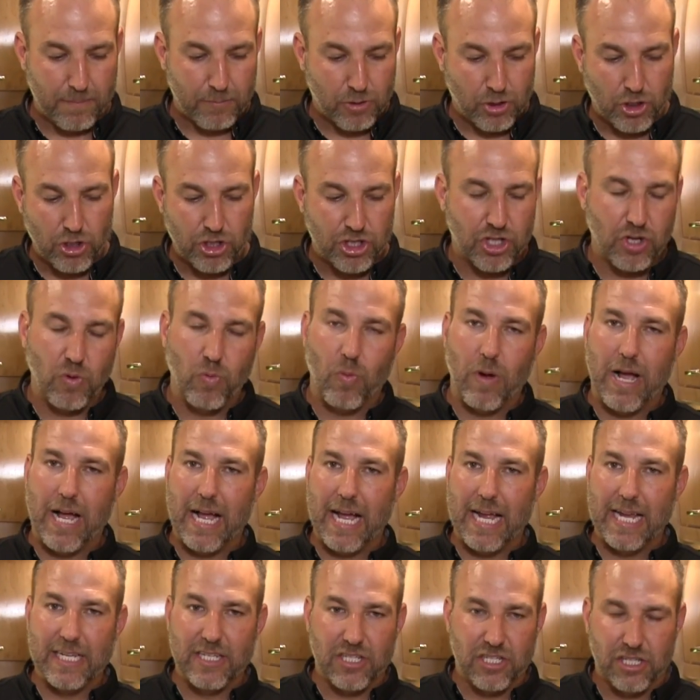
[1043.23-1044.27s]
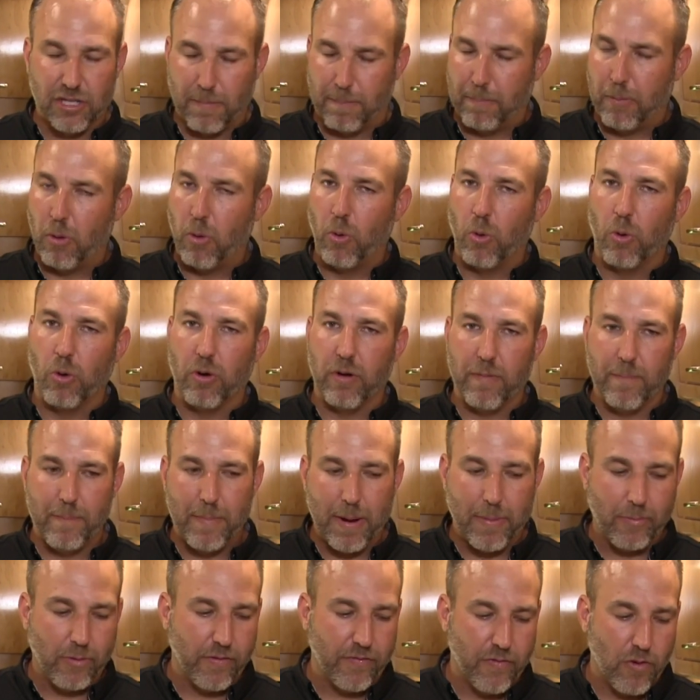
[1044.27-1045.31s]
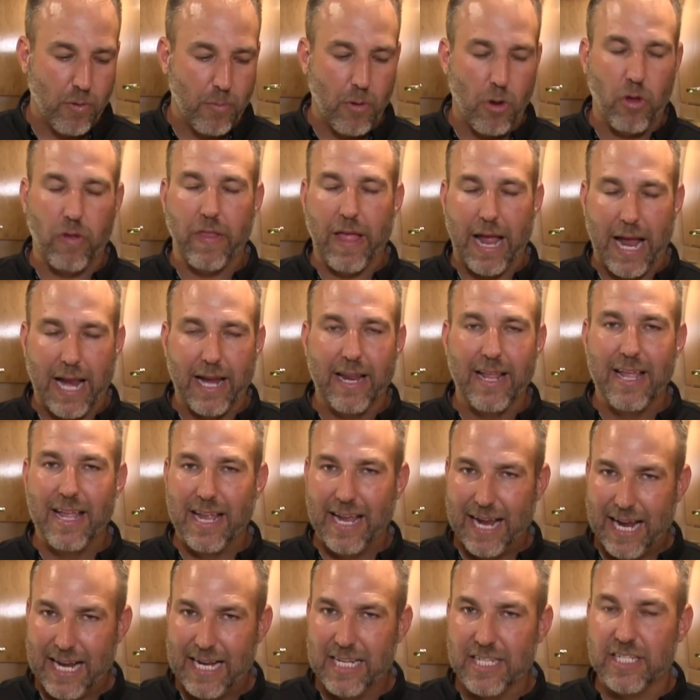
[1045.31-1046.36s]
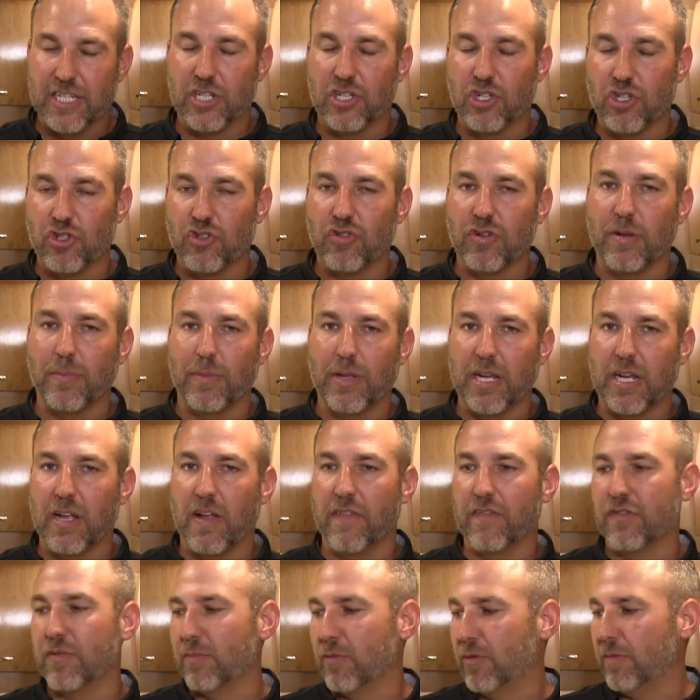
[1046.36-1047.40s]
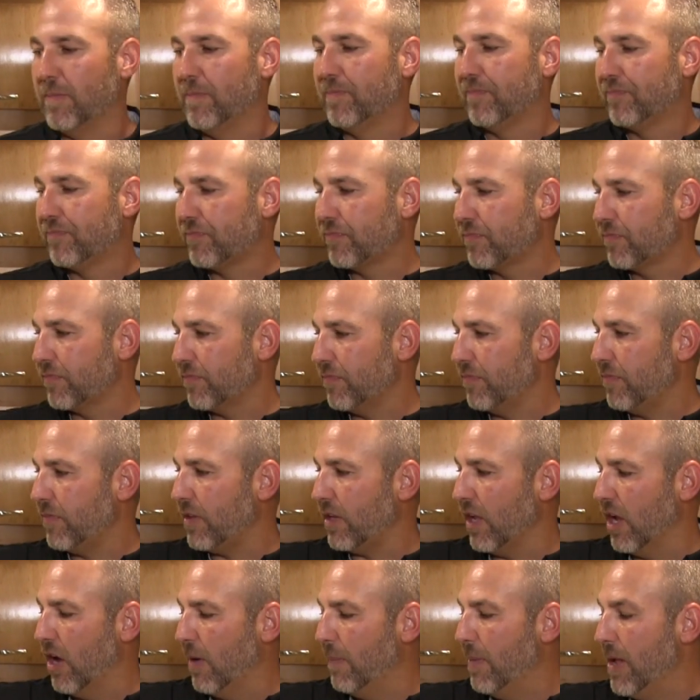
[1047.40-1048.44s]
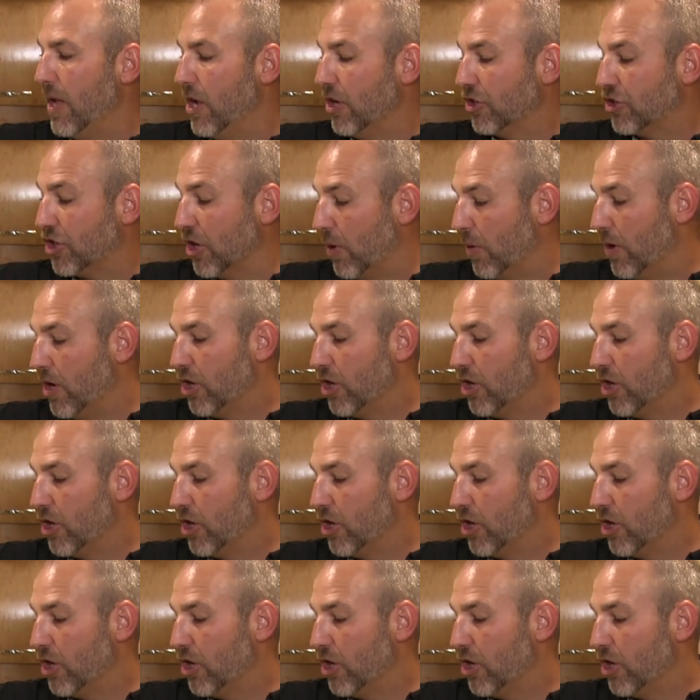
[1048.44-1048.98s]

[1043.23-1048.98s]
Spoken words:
Cushion-wise, support, memory foam, all that, it is extremely comfortable. So